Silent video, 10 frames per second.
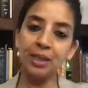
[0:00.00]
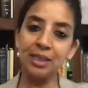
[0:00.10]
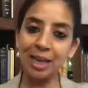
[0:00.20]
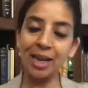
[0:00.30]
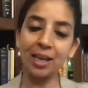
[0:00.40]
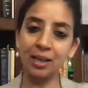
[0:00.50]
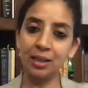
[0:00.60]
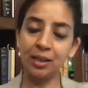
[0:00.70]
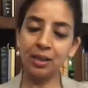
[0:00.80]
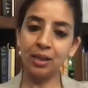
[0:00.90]
check
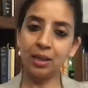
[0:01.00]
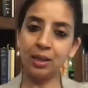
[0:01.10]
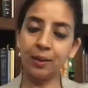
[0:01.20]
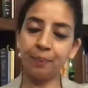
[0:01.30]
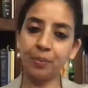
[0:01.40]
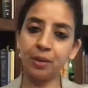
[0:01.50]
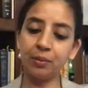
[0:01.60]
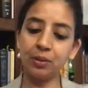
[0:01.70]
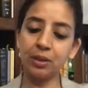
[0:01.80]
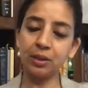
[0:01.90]

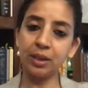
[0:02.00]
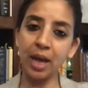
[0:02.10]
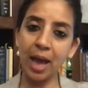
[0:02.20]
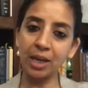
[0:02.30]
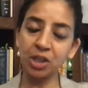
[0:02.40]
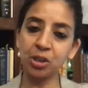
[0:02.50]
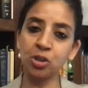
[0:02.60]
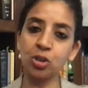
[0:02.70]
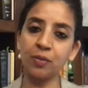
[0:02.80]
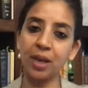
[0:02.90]
the actions
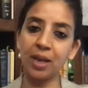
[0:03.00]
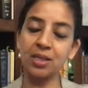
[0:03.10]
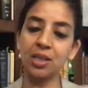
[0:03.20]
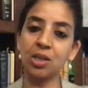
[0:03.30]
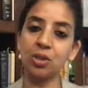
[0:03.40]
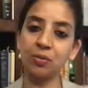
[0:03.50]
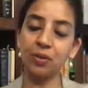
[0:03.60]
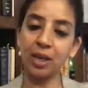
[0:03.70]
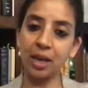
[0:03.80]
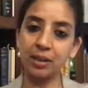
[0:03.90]
of the executive,
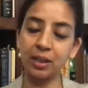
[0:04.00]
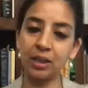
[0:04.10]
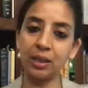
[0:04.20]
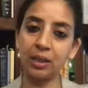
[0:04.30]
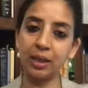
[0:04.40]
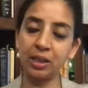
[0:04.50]
the